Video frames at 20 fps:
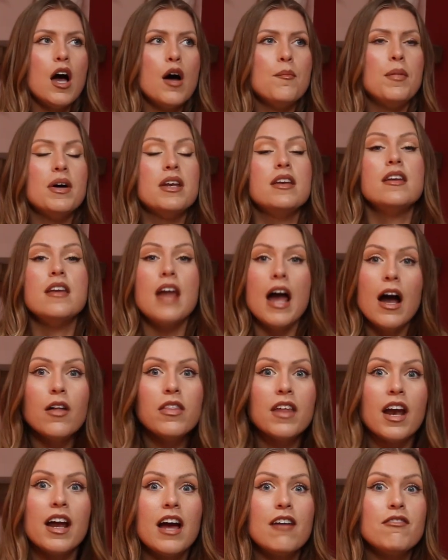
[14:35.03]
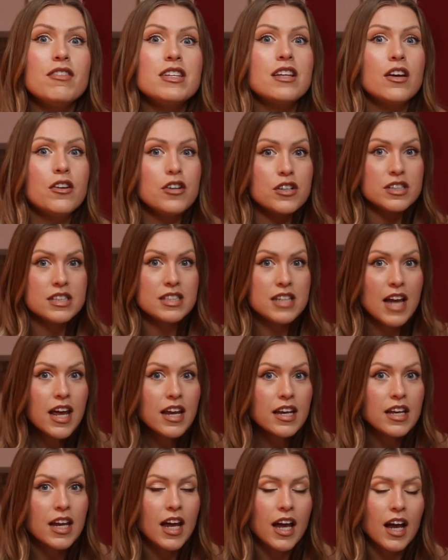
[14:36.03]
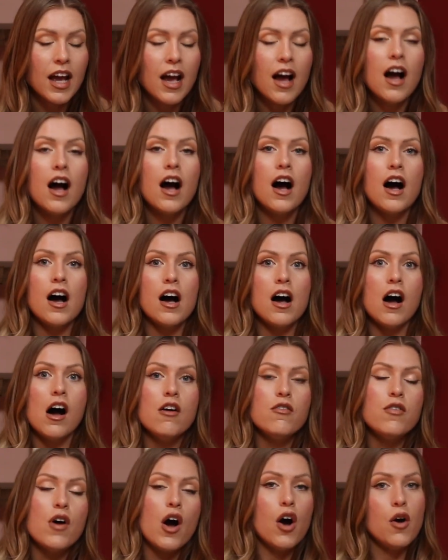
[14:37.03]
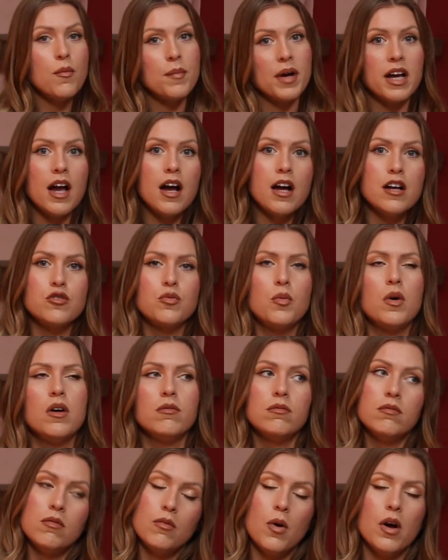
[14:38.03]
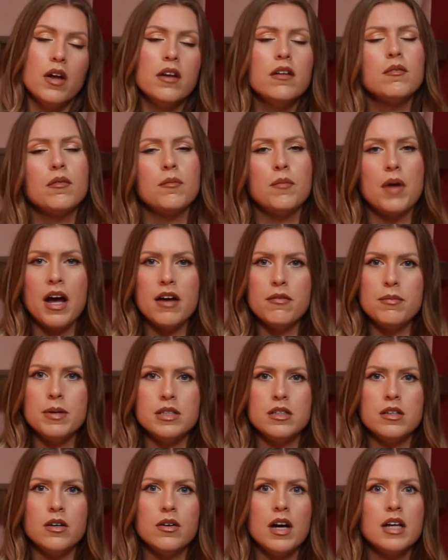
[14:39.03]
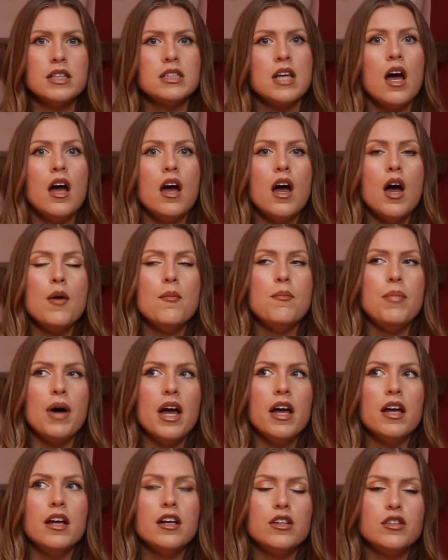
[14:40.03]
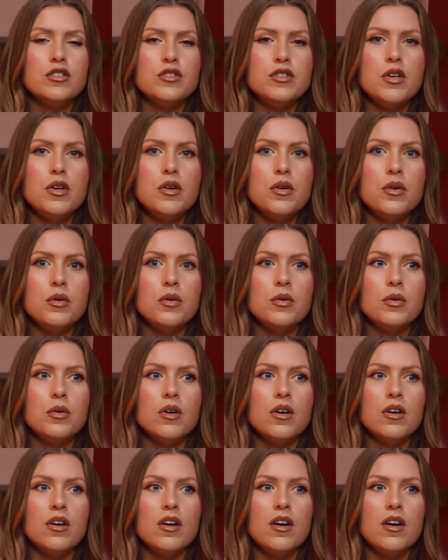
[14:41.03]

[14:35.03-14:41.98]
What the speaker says: But now that I have this understanding of, oh my gosh, well, 1, I have PCOS, but 2,